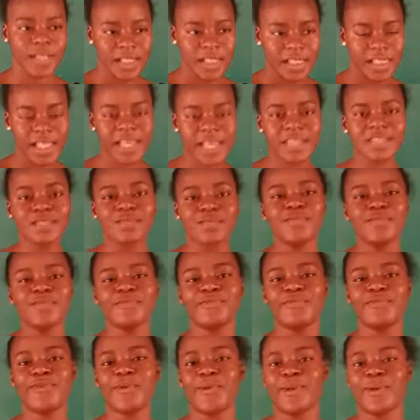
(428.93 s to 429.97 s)
Let's
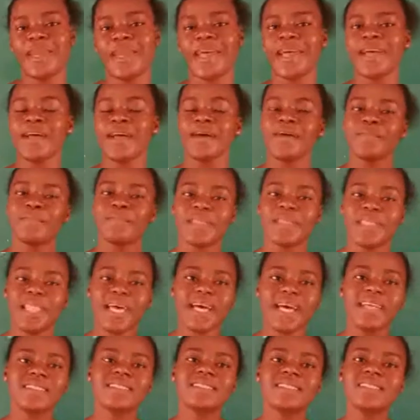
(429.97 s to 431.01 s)
move on.
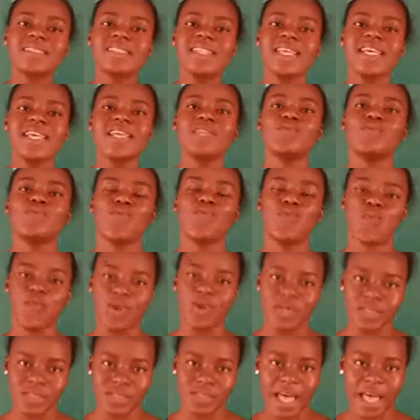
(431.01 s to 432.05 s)
Plants need
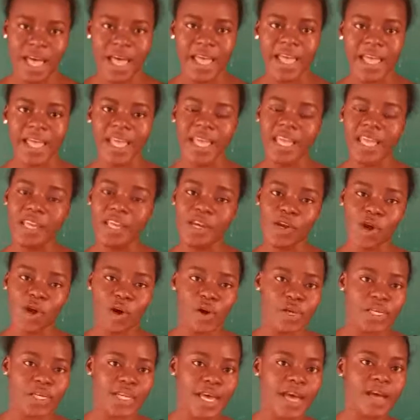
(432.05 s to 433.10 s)
water in
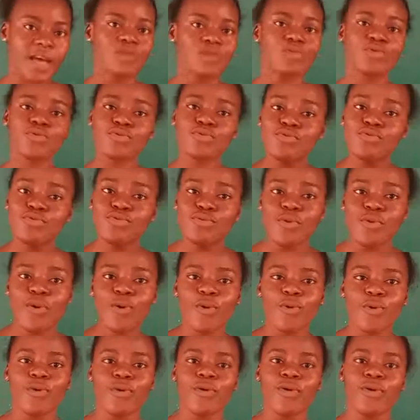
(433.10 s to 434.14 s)
order to
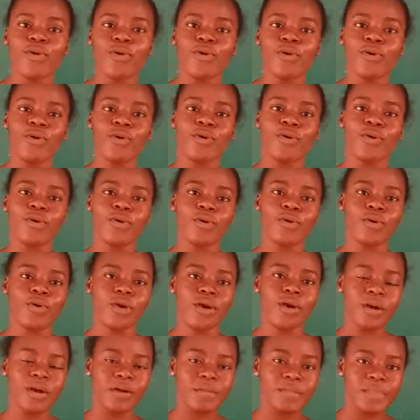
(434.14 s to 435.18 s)
grow.
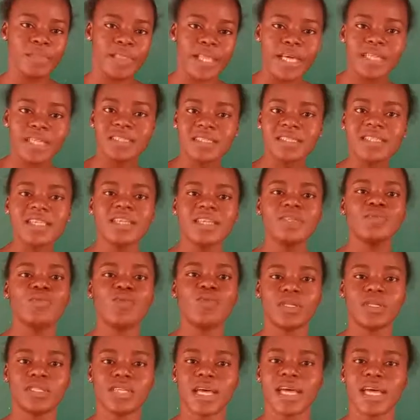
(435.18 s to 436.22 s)
Plants need
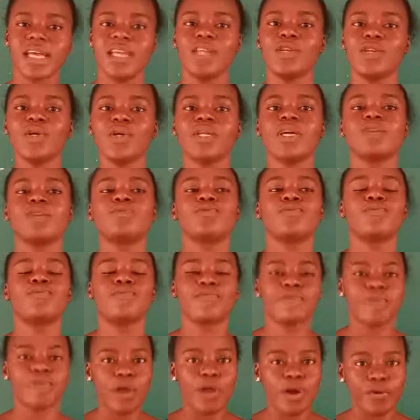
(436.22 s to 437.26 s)
water in order to
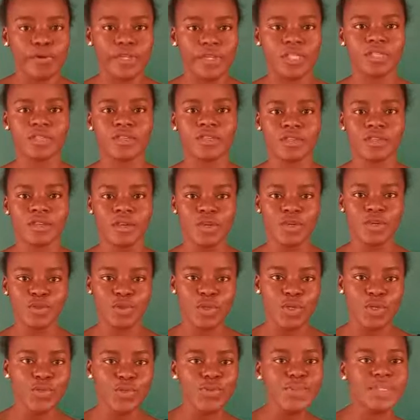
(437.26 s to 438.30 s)
flourish. So
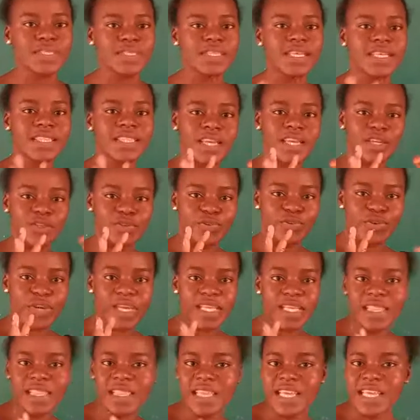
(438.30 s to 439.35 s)
you see the
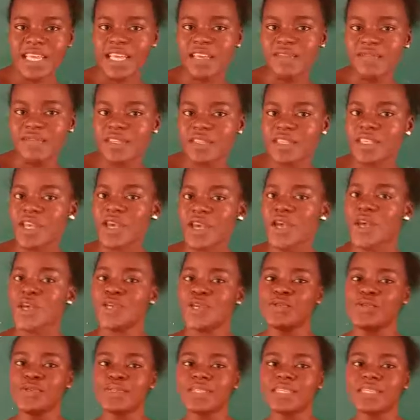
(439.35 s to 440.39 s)
green
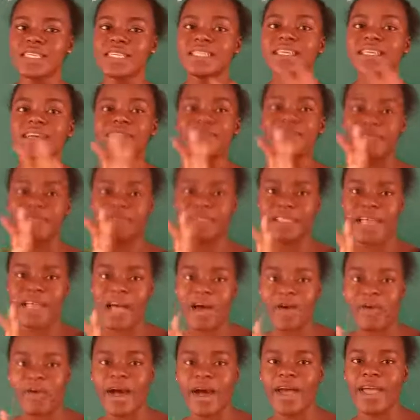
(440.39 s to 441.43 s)
leaves, you see the
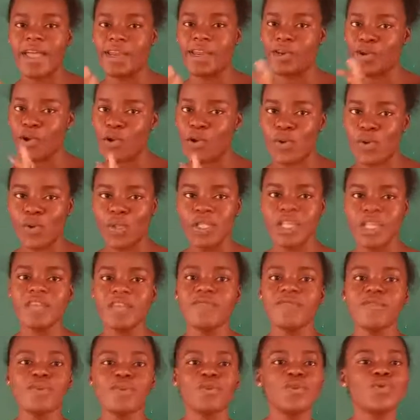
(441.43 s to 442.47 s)
flower and all.
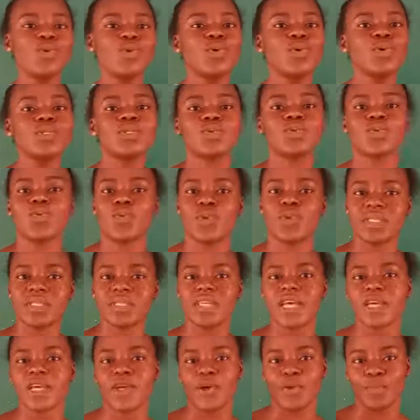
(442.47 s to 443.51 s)
If you don't
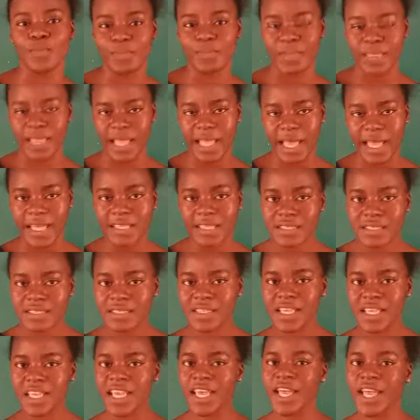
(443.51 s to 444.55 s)
water your
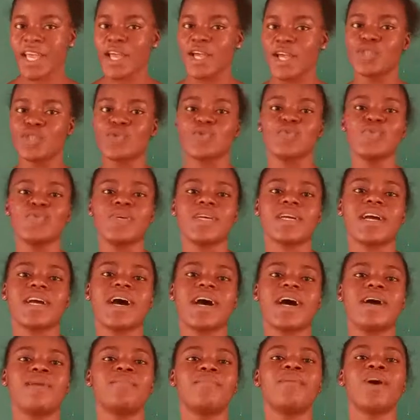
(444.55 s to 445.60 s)
plants, it will
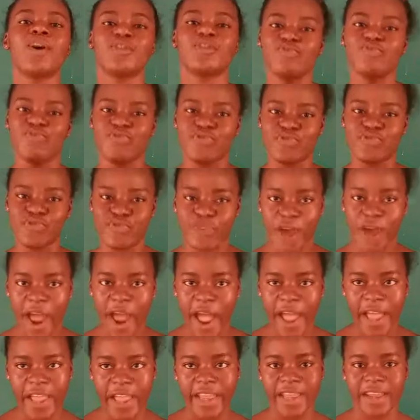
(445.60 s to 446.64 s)
become
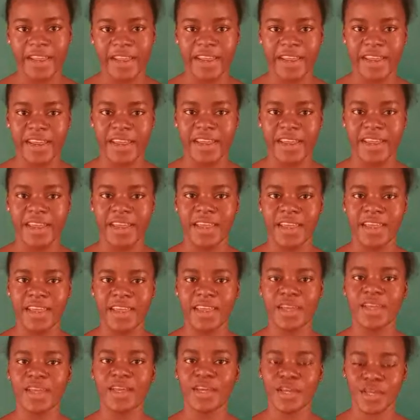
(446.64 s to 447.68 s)
dry.
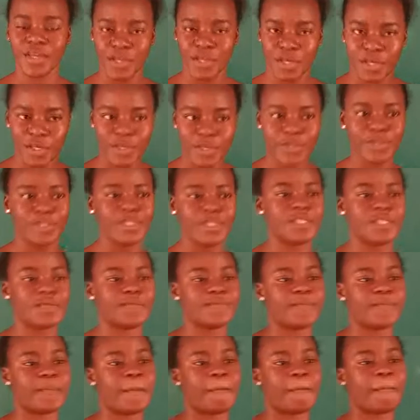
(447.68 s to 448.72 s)
Good.
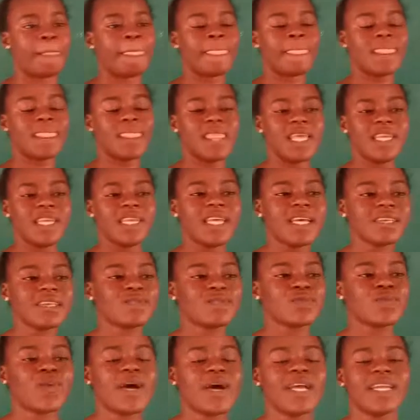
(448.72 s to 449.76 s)
The
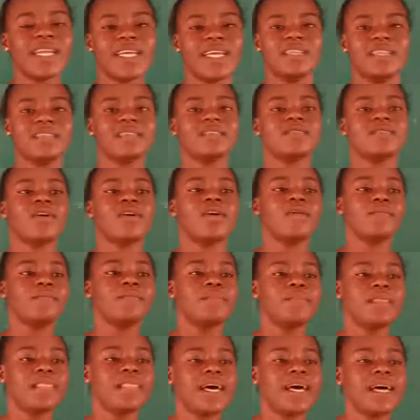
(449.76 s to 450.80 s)
next one is
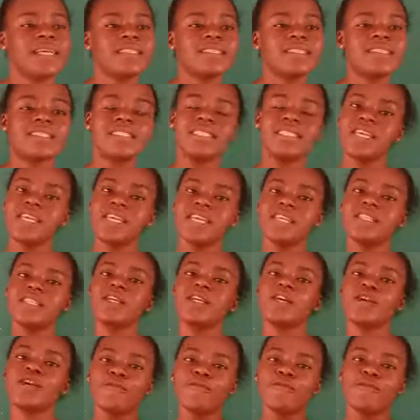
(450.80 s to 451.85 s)
plants need
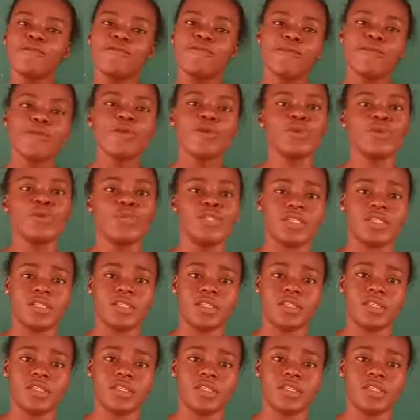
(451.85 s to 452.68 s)
food.